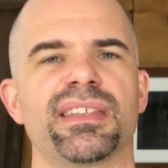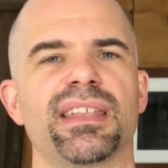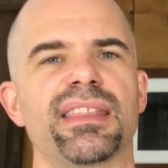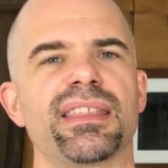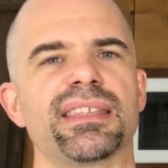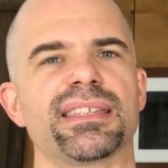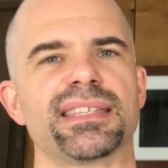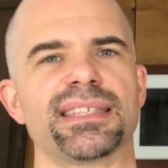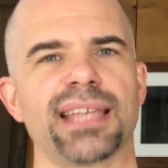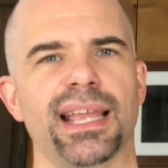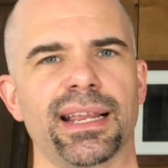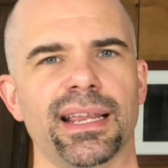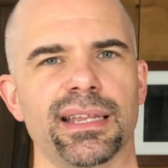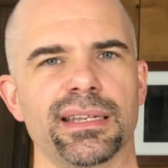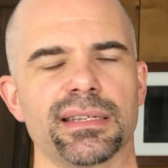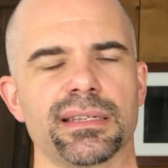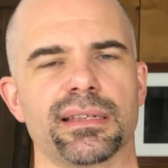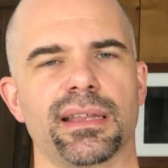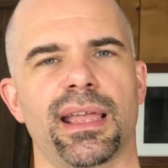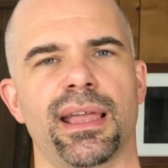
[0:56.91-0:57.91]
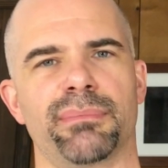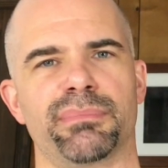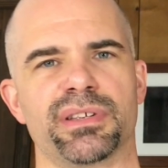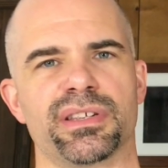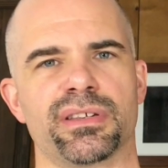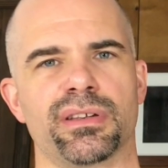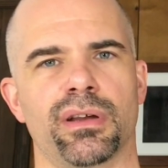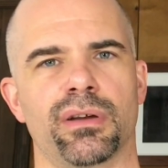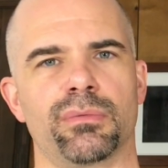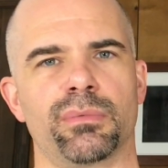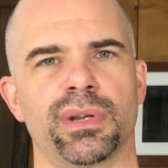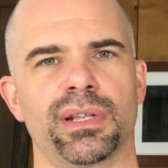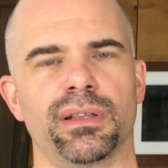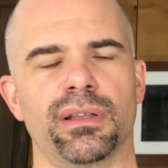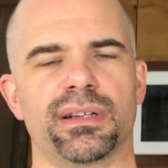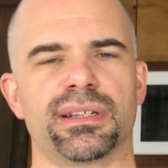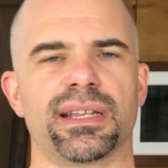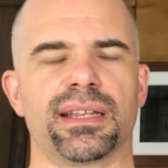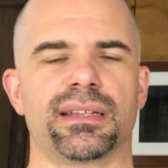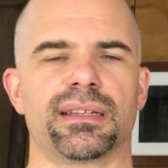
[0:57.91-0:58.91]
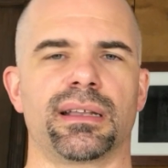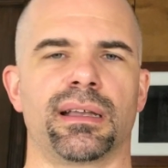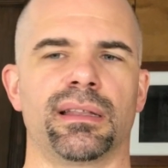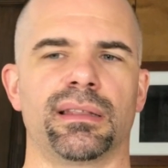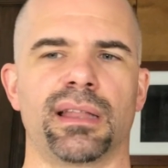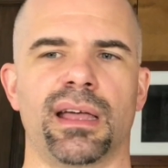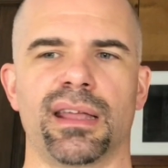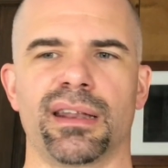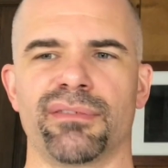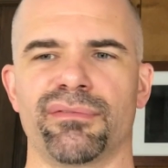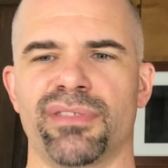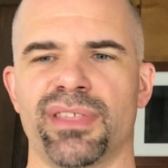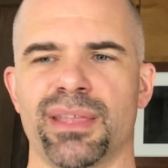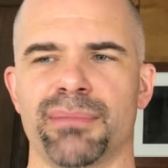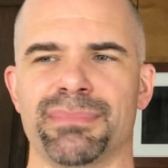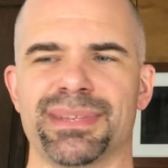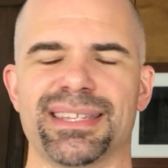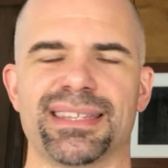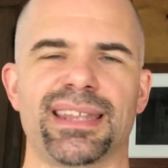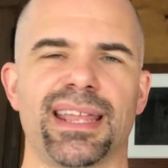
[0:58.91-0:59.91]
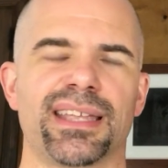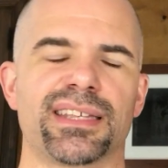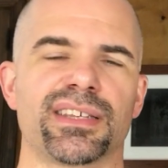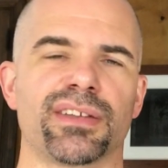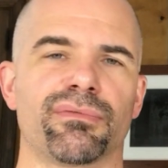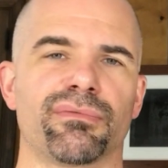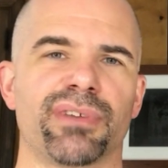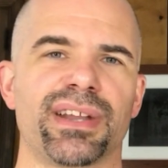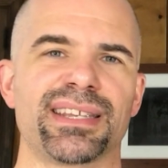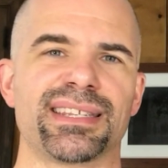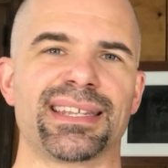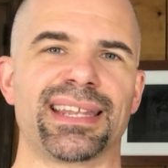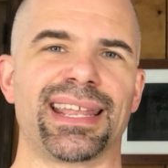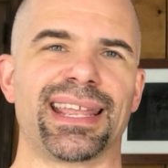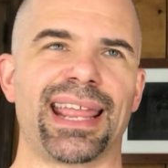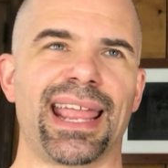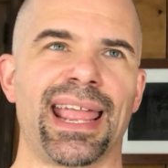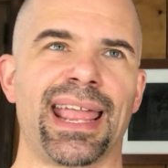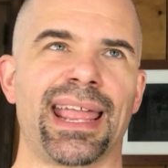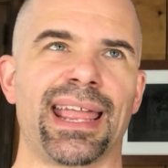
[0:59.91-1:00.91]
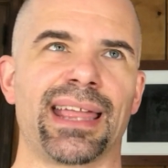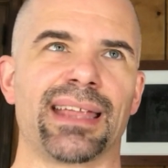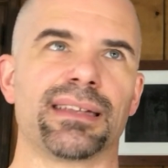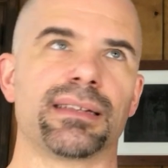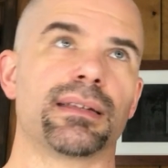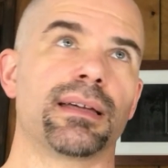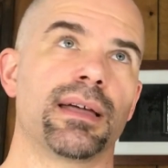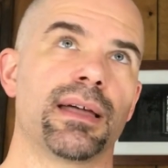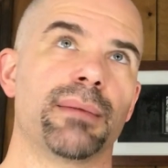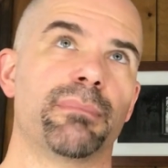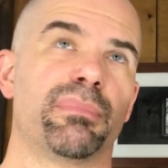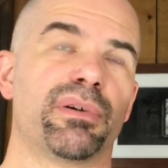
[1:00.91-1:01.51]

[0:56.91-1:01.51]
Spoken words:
And in the second episode, we looked at a lot of the mistakes in reasoning and